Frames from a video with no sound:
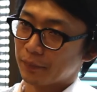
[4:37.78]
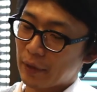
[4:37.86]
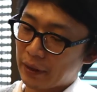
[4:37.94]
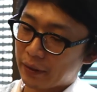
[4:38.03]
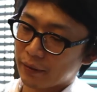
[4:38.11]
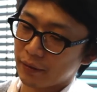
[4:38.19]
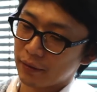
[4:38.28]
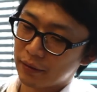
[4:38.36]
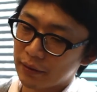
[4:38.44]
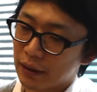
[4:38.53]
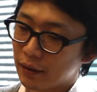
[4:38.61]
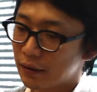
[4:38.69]
and
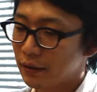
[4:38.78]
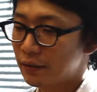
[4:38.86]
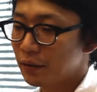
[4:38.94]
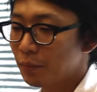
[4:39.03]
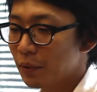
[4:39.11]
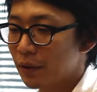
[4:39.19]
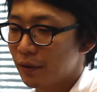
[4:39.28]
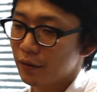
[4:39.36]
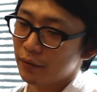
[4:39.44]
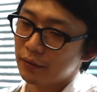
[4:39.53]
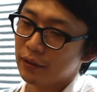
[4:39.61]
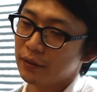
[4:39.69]
that is
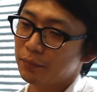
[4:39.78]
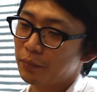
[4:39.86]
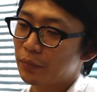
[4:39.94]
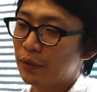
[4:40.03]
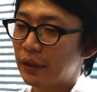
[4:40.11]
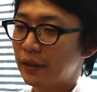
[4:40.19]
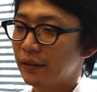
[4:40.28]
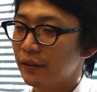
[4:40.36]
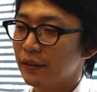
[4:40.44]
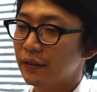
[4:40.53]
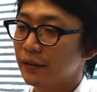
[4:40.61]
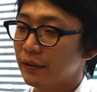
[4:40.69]
about the
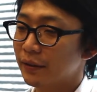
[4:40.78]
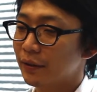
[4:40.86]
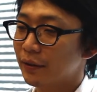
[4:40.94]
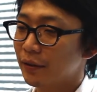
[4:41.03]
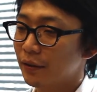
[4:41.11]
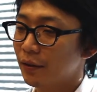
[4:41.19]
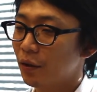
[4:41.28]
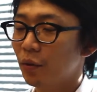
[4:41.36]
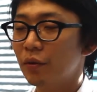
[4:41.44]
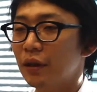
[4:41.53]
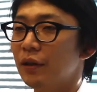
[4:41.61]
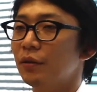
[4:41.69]

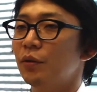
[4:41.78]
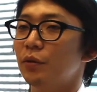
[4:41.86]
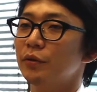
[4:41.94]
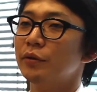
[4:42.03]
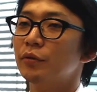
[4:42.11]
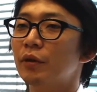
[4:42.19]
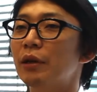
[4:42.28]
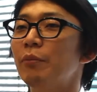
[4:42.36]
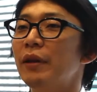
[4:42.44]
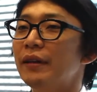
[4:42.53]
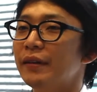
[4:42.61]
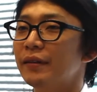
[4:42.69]
looking horse
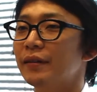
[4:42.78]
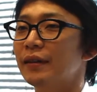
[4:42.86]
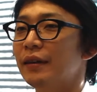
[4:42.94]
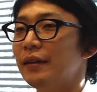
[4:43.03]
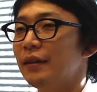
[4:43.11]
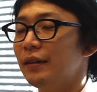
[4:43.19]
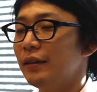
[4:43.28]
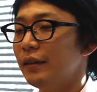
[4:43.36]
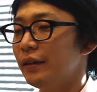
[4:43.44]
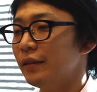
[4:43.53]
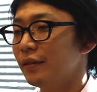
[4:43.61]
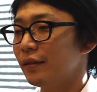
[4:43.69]
traveling
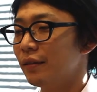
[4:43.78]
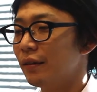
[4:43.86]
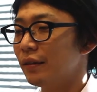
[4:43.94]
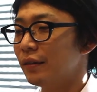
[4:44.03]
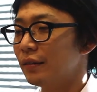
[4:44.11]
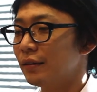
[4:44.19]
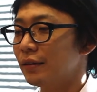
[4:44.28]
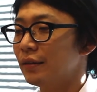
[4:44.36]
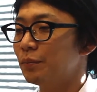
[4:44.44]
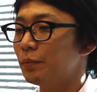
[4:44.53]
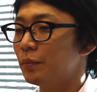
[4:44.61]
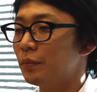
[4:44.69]
in
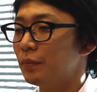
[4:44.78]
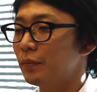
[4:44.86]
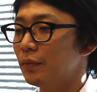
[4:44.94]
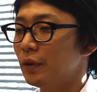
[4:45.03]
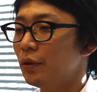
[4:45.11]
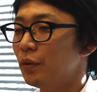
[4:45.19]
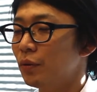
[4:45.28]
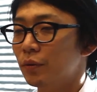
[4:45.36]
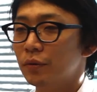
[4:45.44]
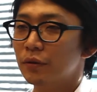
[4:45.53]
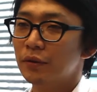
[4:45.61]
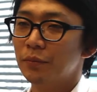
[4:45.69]

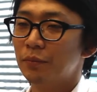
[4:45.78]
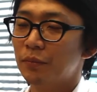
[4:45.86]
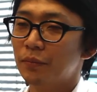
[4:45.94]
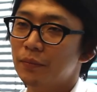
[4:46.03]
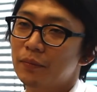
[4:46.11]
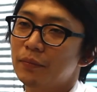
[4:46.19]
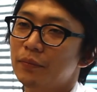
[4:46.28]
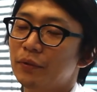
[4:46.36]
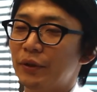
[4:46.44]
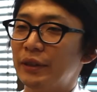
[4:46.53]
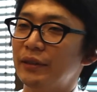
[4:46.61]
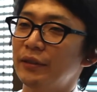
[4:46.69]
old
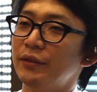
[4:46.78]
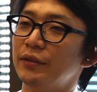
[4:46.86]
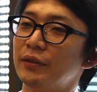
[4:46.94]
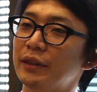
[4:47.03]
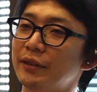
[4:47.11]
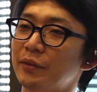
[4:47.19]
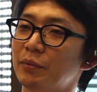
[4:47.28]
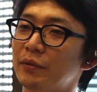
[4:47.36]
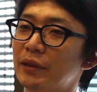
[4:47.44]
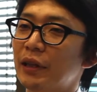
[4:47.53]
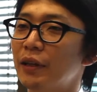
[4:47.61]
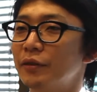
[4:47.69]
British kind
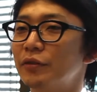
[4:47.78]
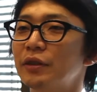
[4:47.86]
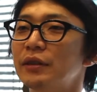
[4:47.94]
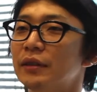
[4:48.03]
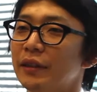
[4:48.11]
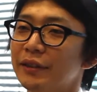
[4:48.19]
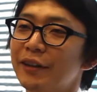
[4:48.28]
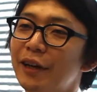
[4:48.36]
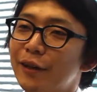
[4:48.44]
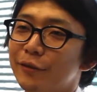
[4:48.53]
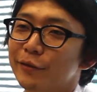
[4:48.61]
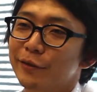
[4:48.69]
of countryside
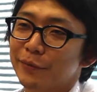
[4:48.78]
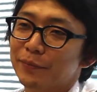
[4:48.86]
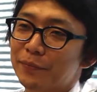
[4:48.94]
house.